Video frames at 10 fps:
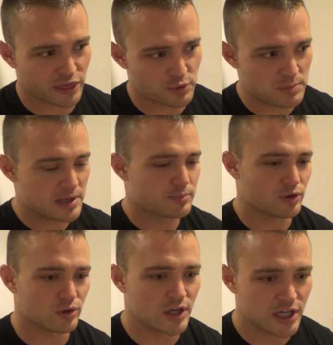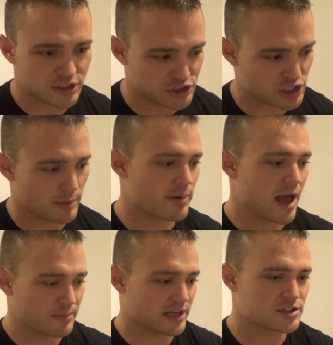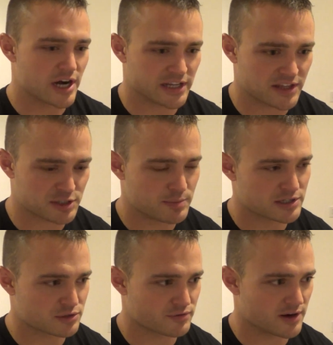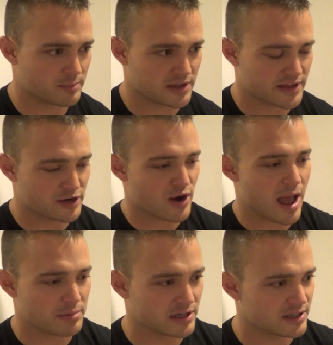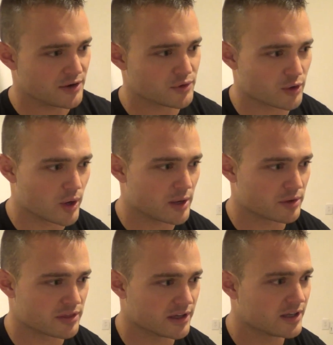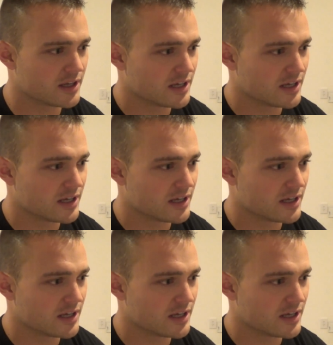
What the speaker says: 3 people jump at me trying to get this pistol from me, and they grab it and run away with it.